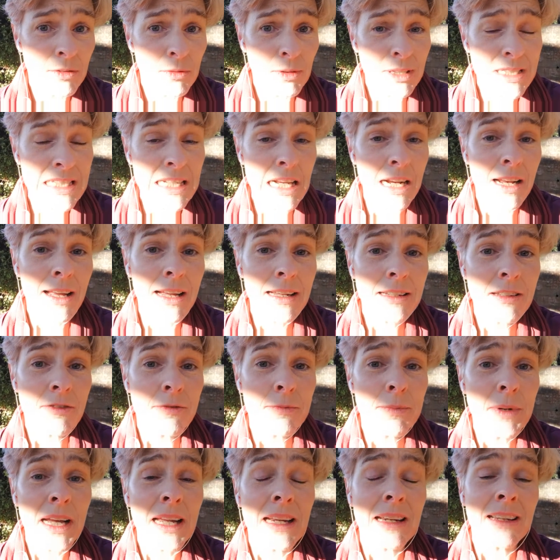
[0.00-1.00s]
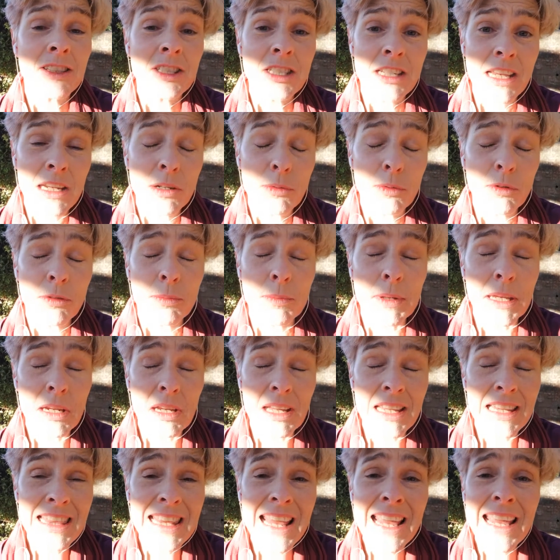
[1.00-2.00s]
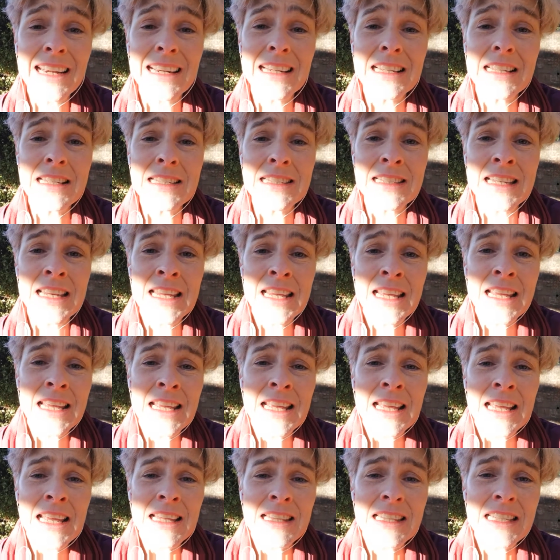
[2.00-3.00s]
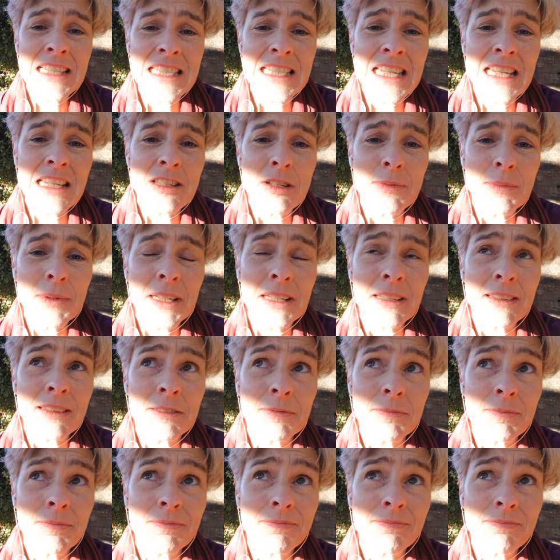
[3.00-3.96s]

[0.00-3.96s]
once client of mine, shared with me, and that is the sentiment,